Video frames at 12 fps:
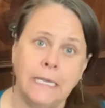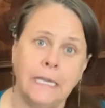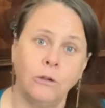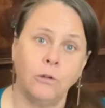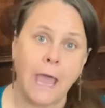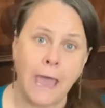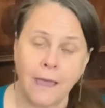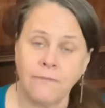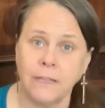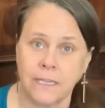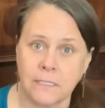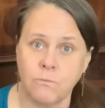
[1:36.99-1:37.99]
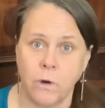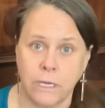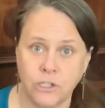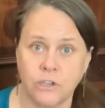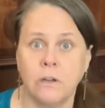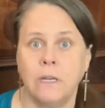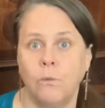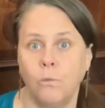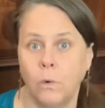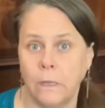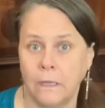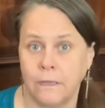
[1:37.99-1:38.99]
It'll have less moisture and it
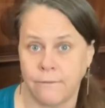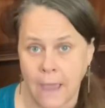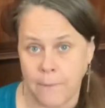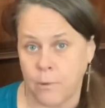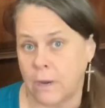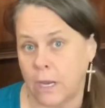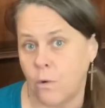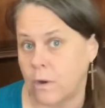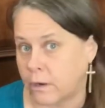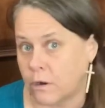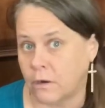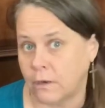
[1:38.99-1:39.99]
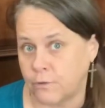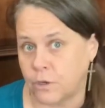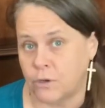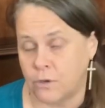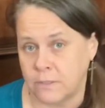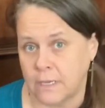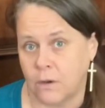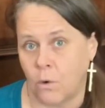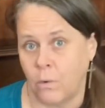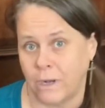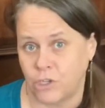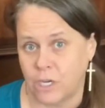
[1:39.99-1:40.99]
will evaporate quicker if you're using a
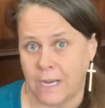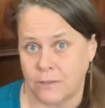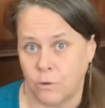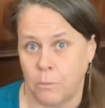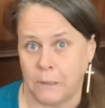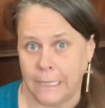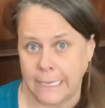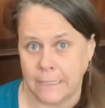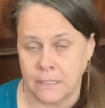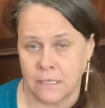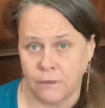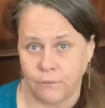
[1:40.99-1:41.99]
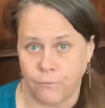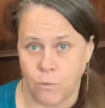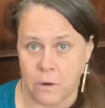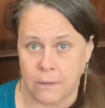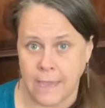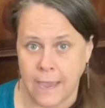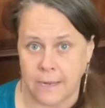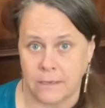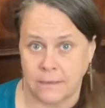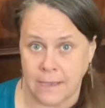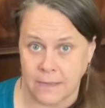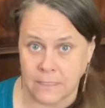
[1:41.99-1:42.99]
witch hazel blend for
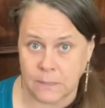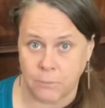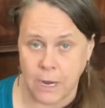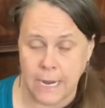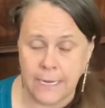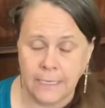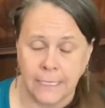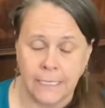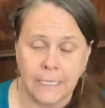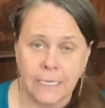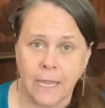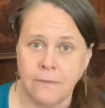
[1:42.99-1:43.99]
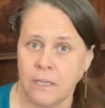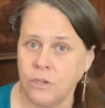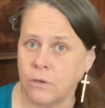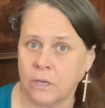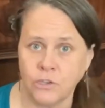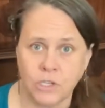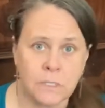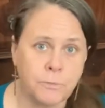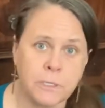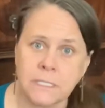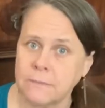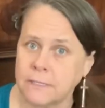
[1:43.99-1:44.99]
that spray. And then you can just
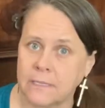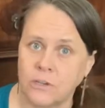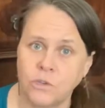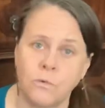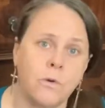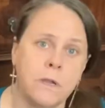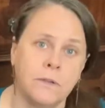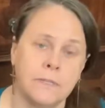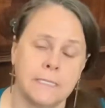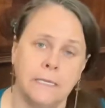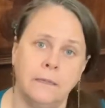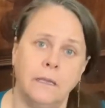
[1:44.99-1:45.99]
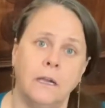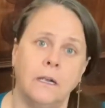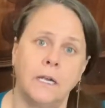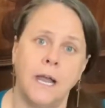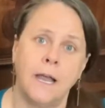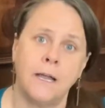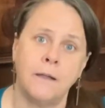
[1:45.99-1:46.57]
put some essential oils in there.